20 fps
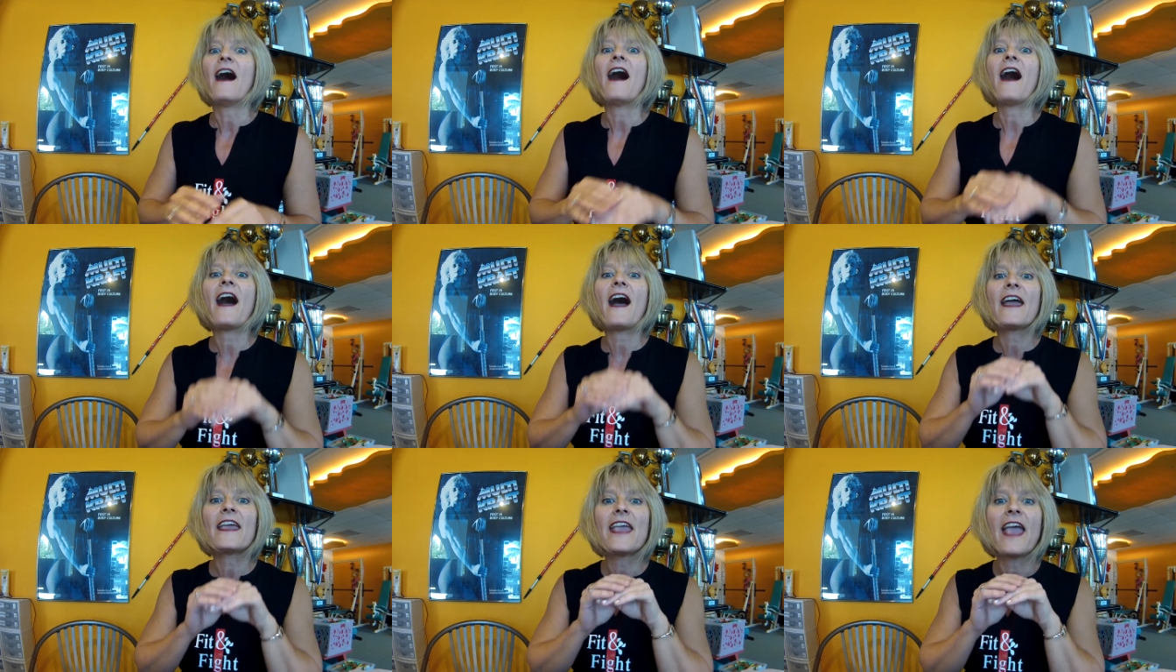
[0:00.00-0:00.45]

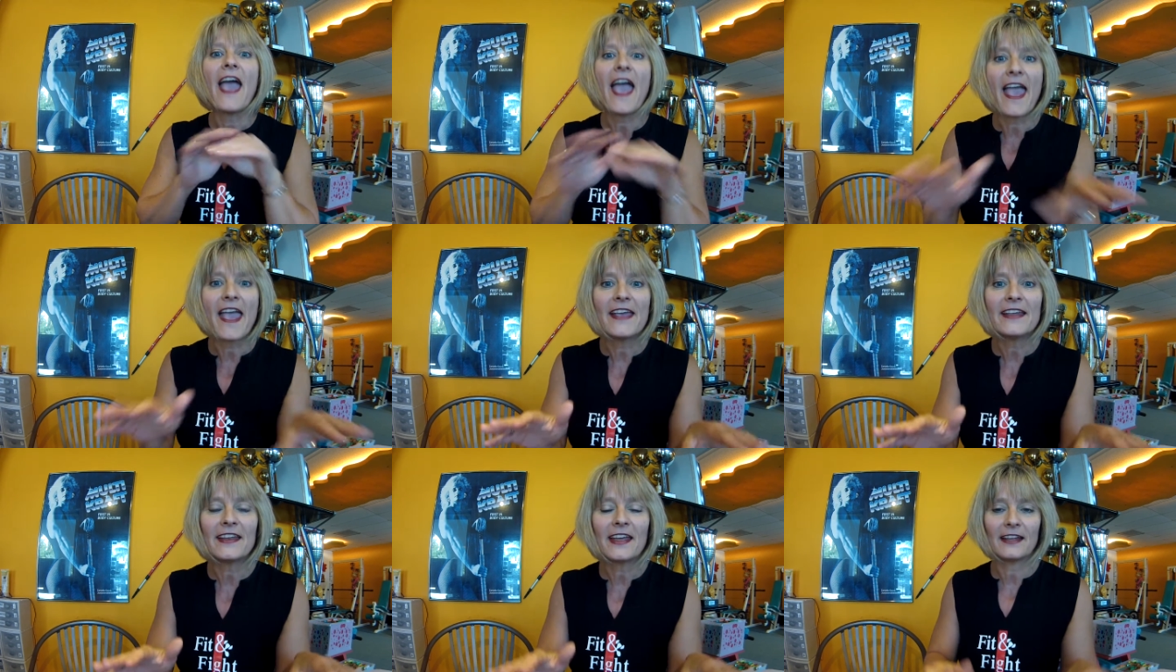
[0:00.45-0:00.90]
I
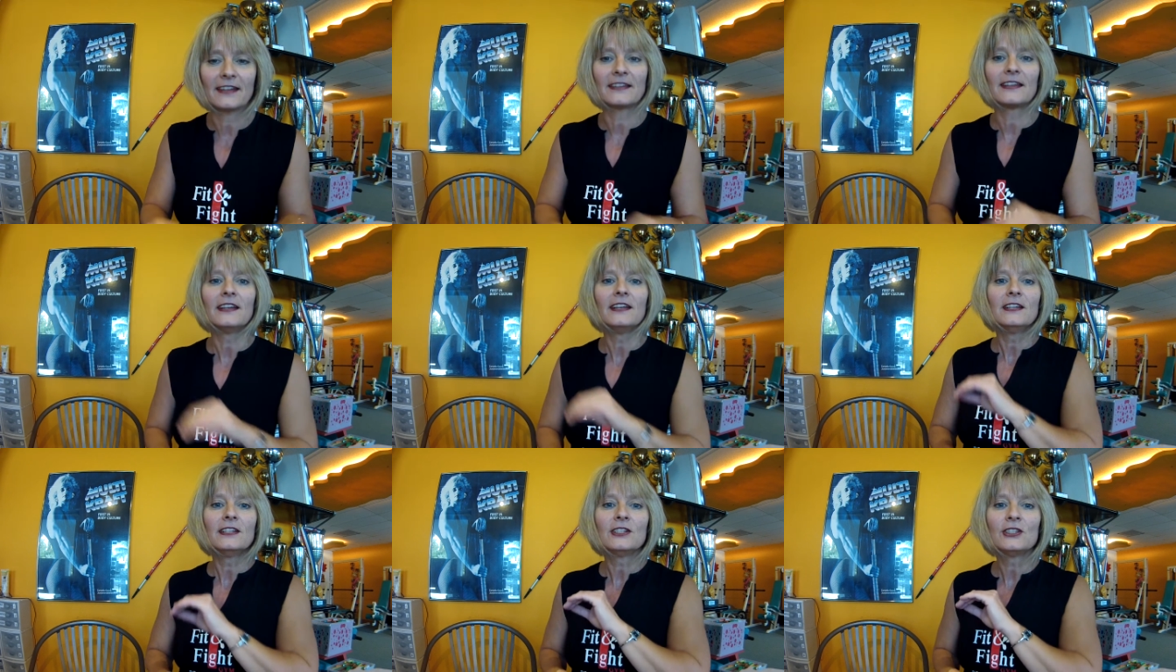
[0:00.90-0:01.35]
hate it.
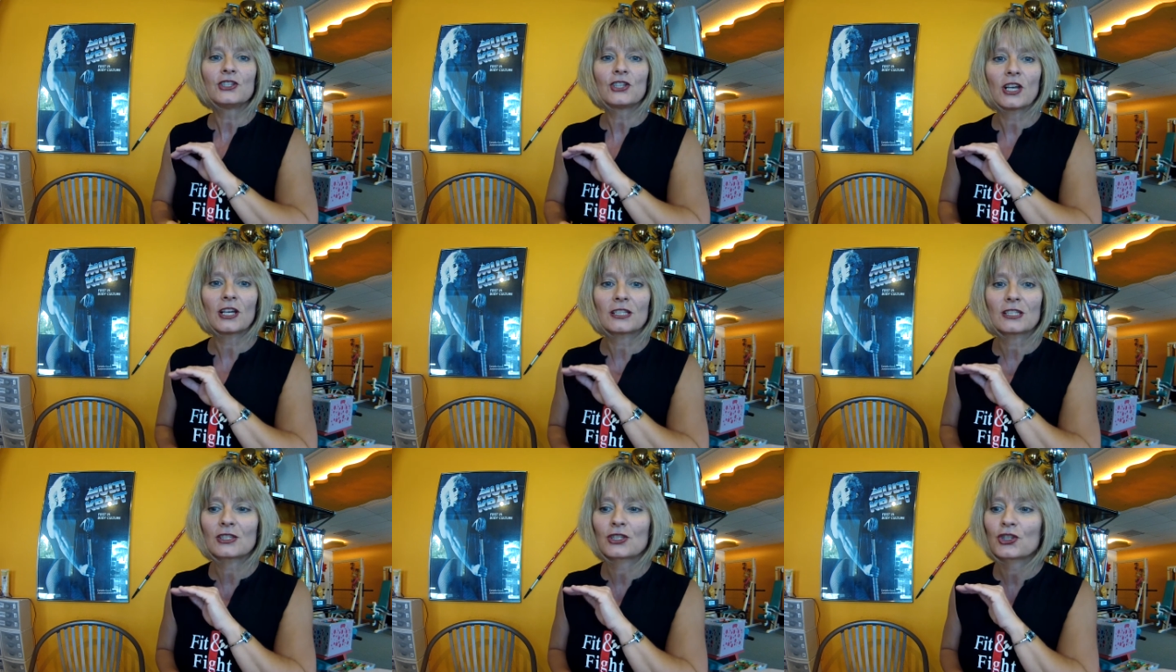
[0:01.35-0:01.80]

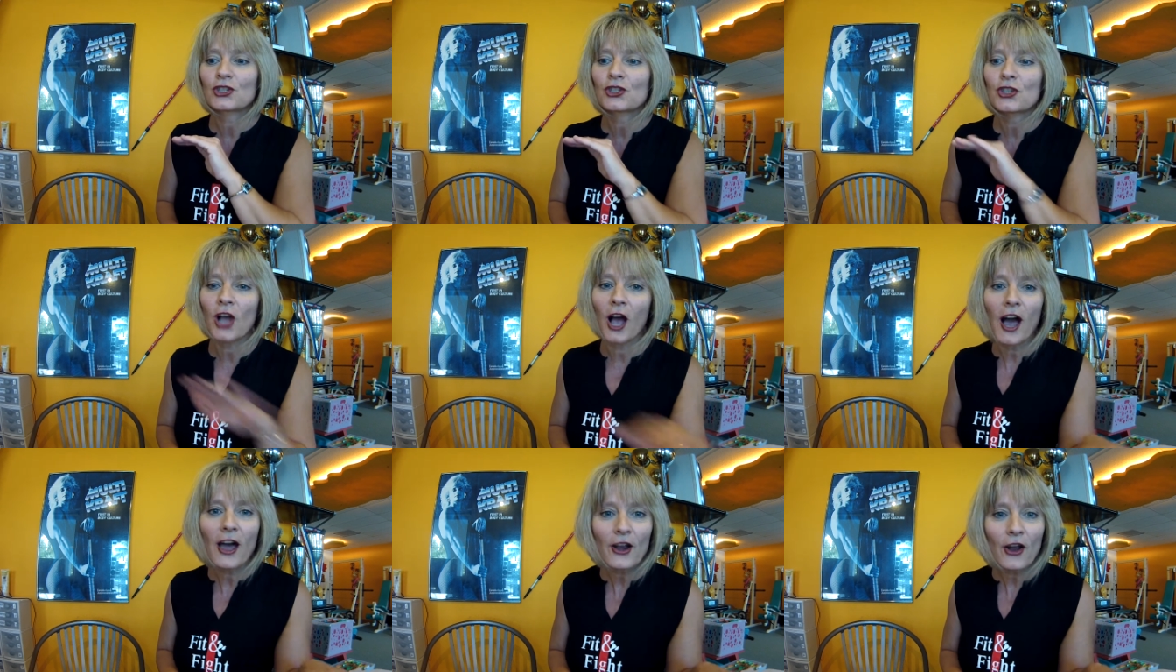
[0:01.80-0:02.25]
Just
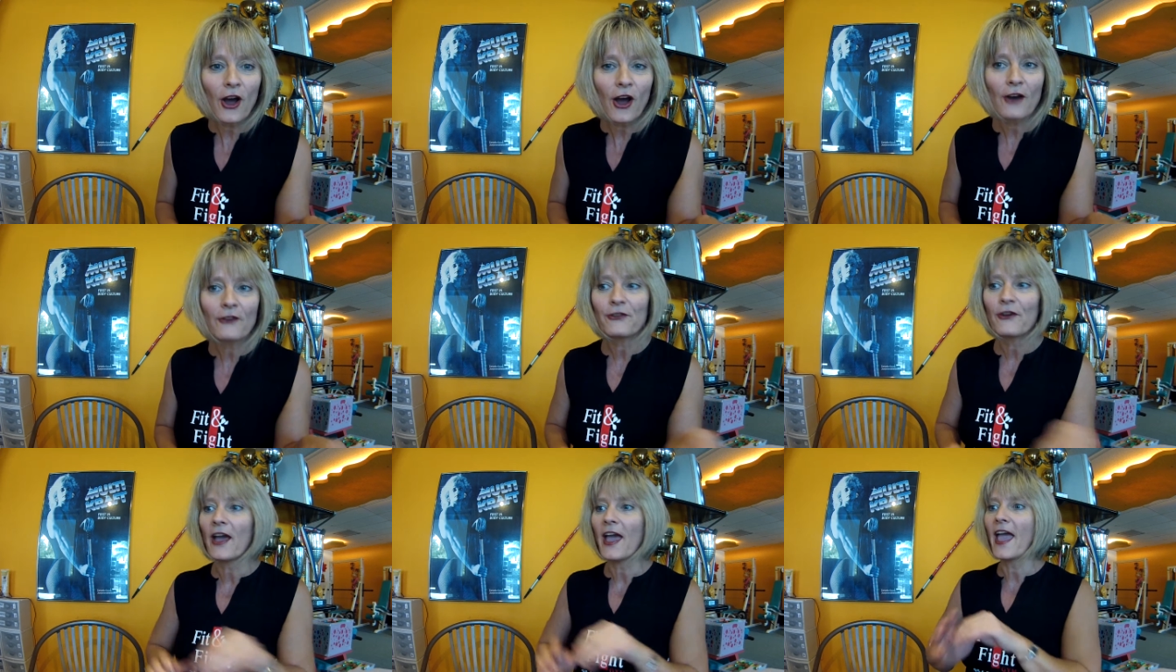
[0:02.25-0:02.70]
shut
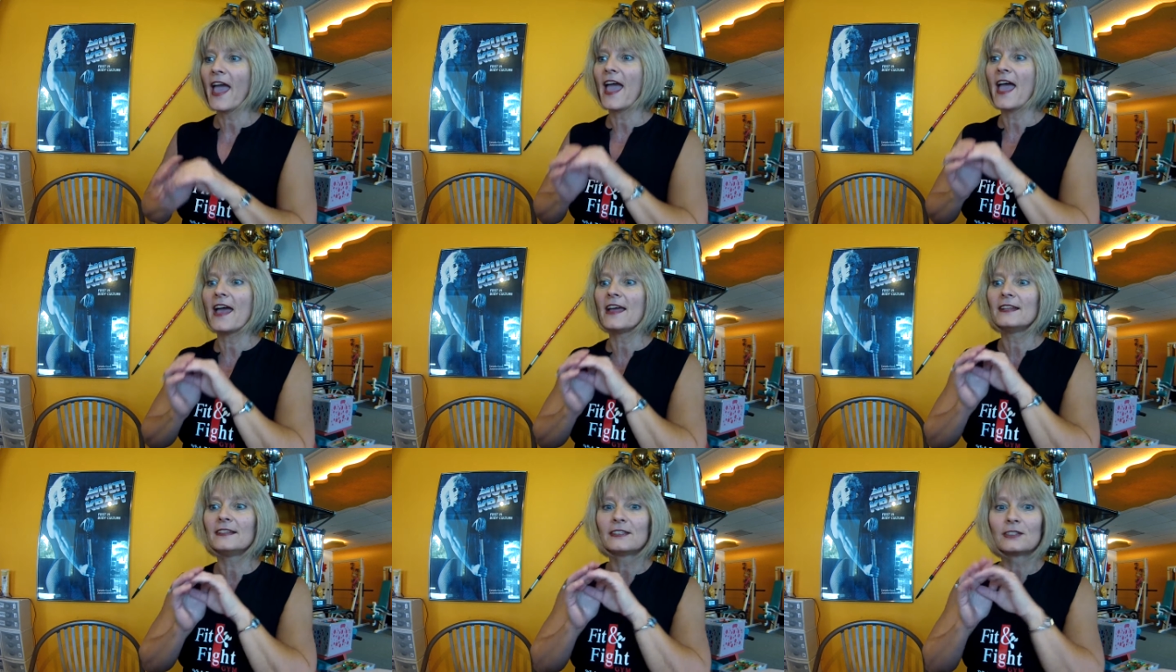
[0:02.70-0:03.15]
off
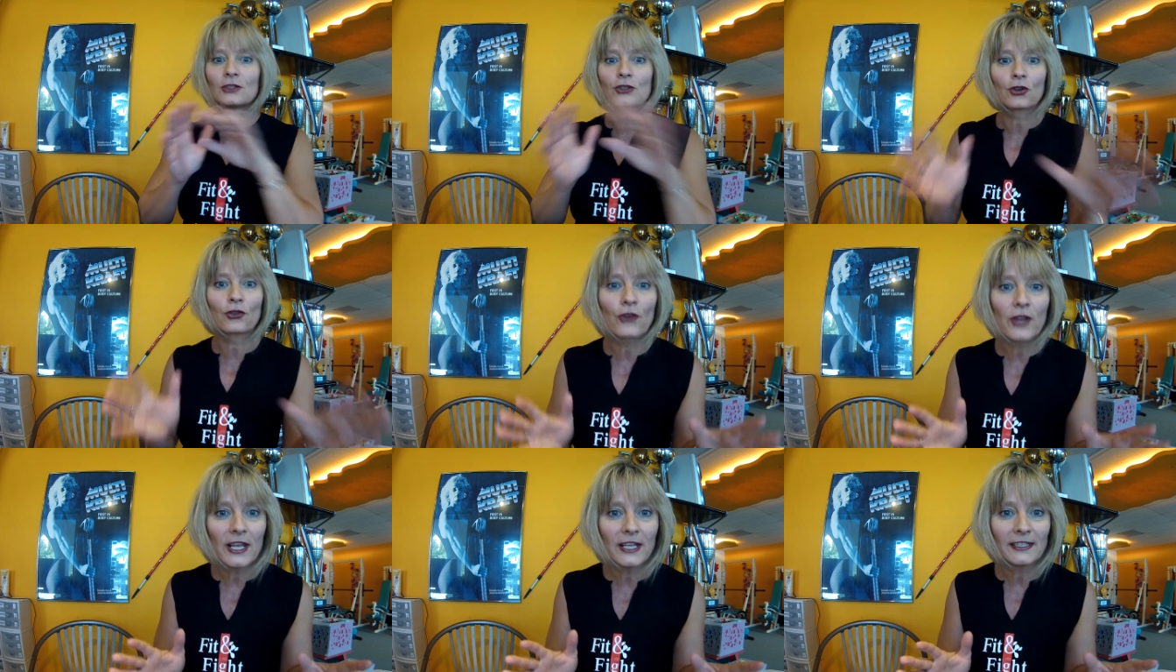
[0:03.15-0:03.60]
and
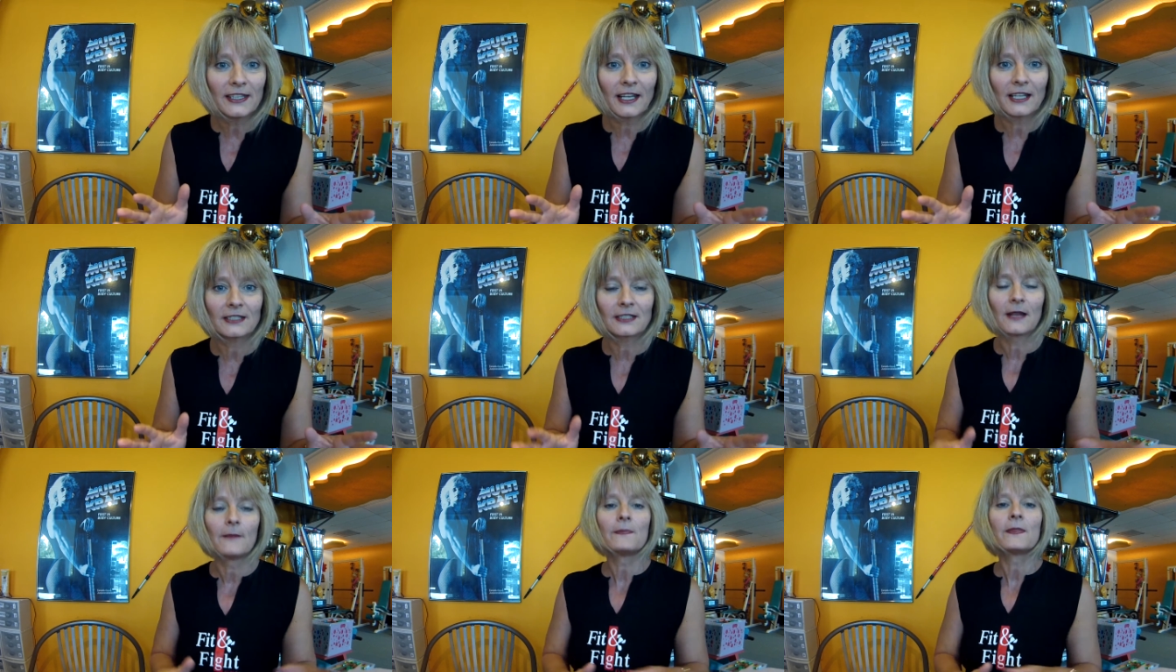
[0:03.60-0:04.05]
treat
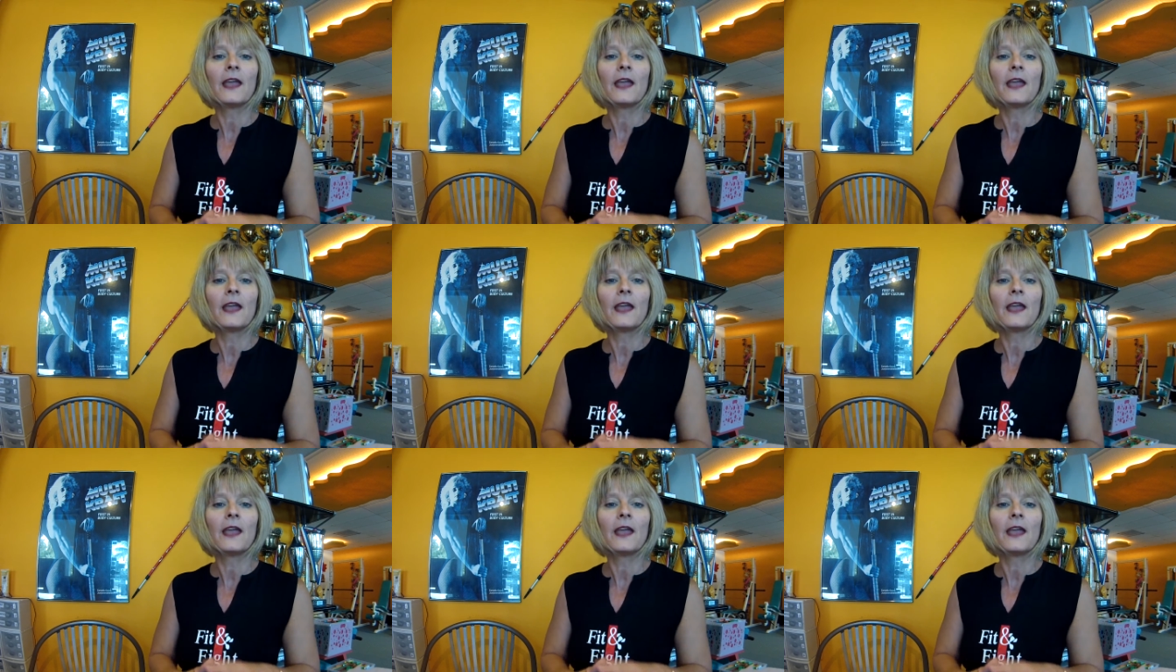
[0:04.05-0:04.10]
it.